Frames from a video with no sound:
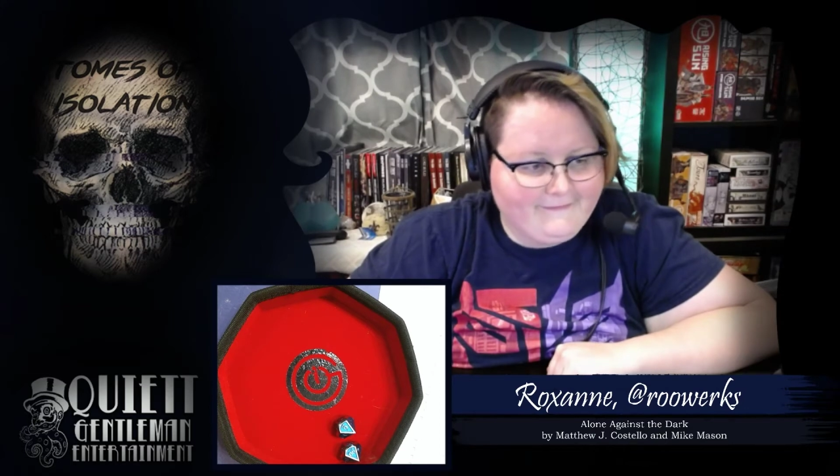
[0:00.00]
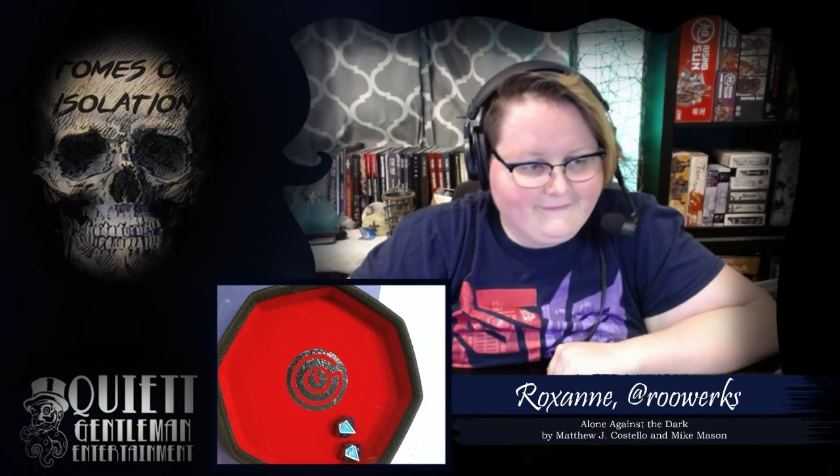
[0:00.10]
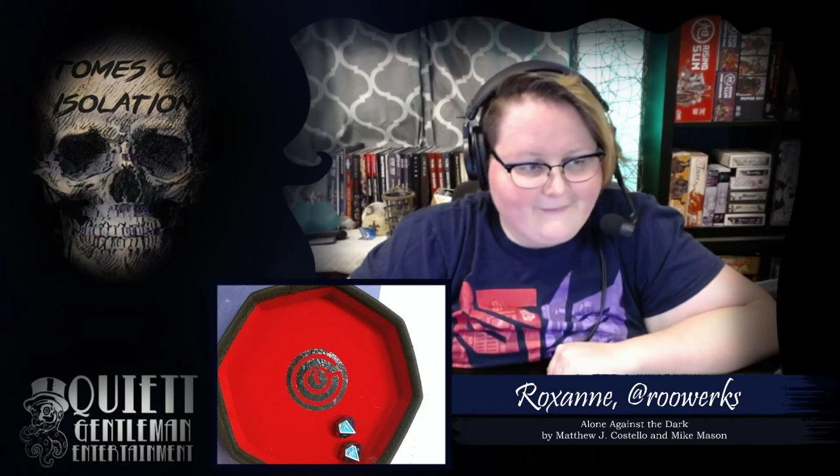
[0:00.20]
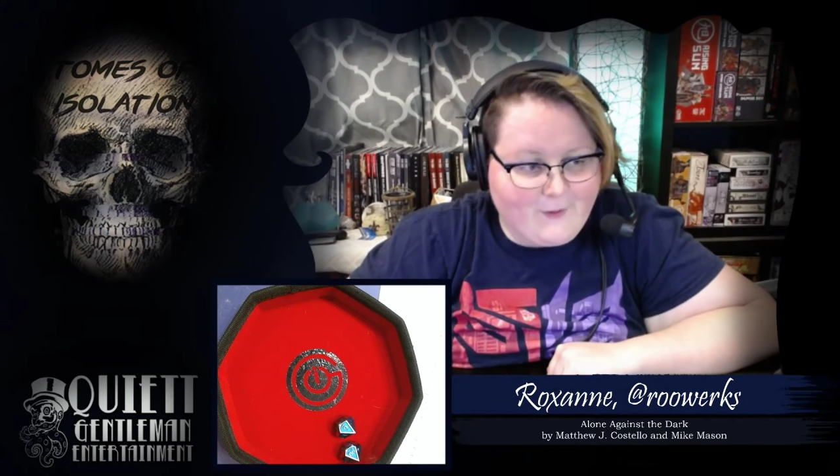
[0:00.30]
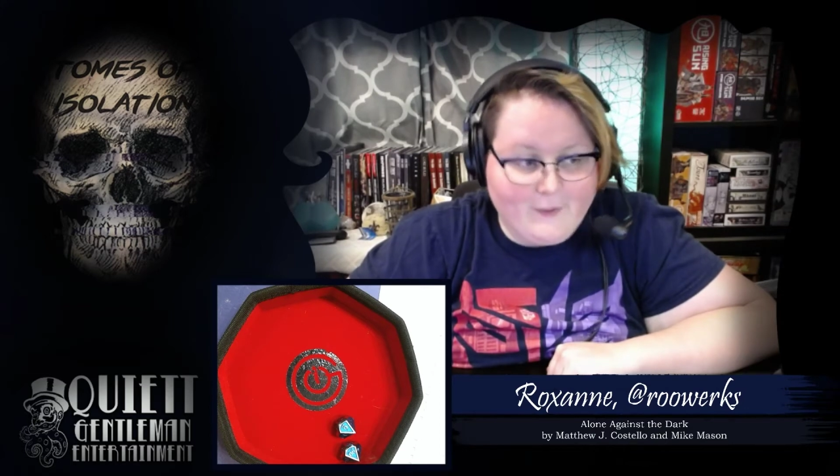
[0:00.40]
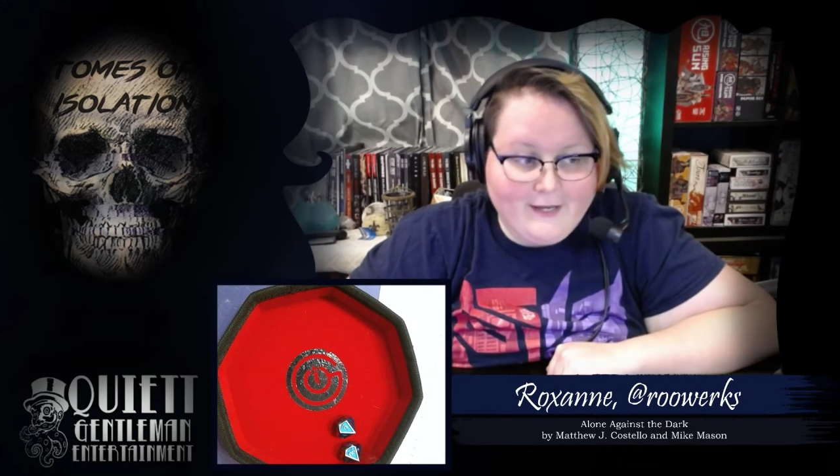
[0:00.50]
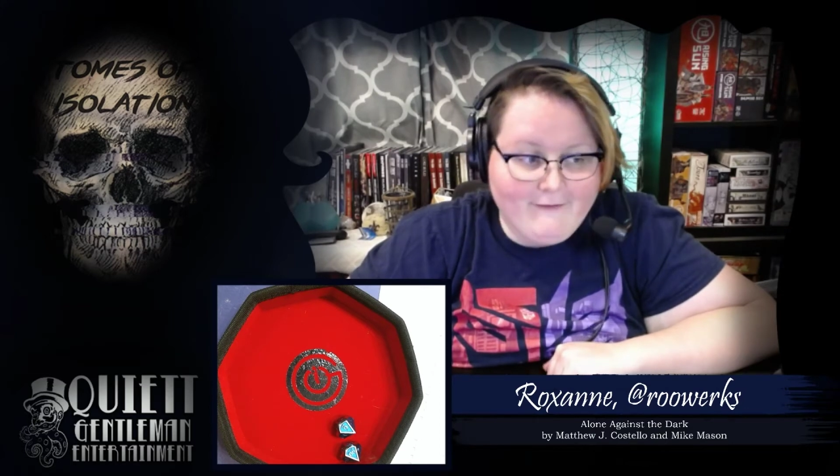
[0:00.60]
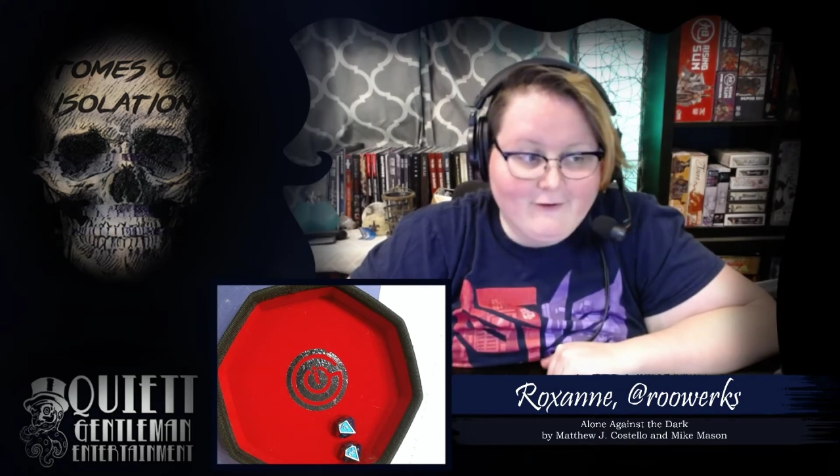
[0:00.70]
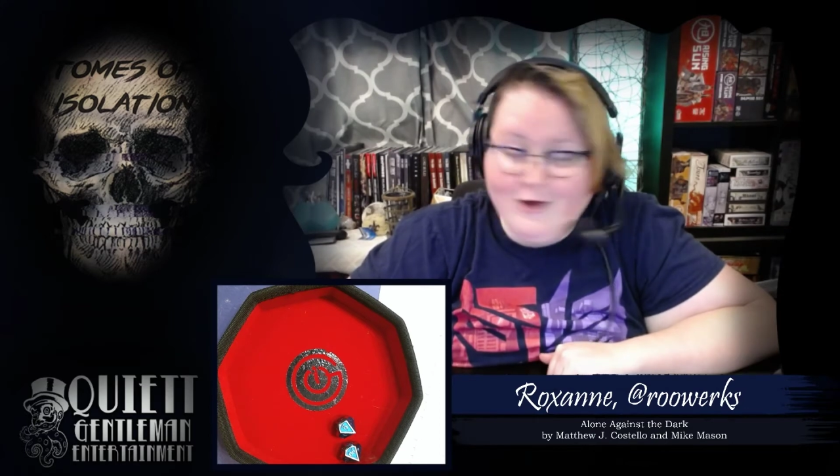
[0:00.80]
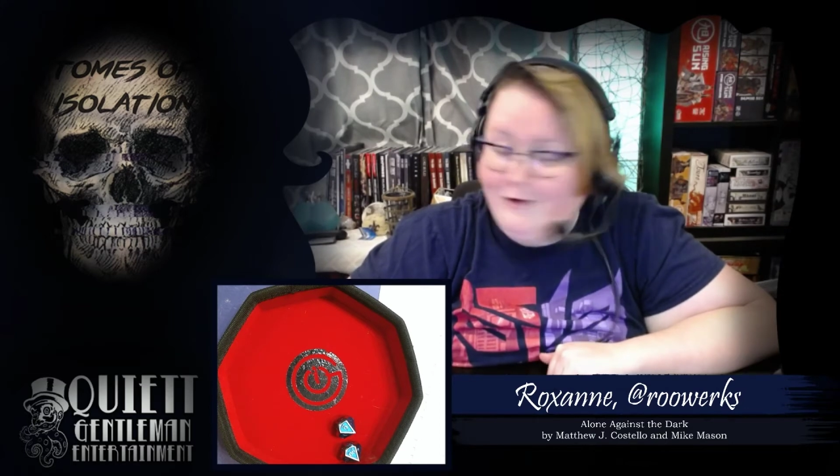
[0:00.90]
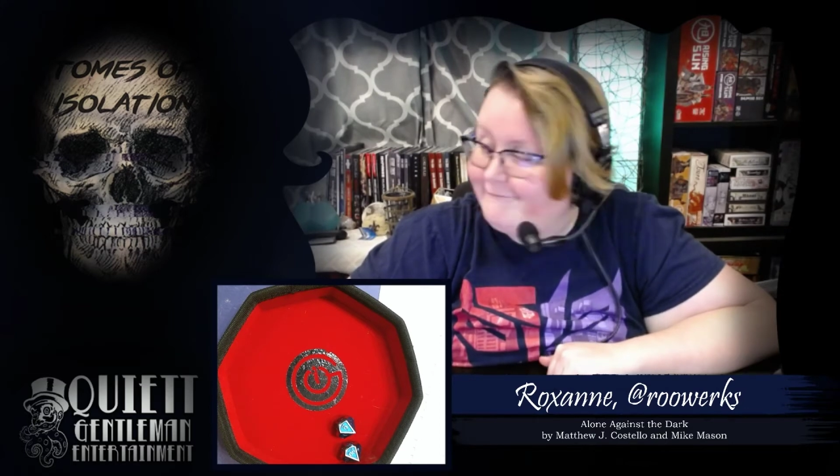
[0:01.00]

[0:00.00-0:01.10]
We'll never know.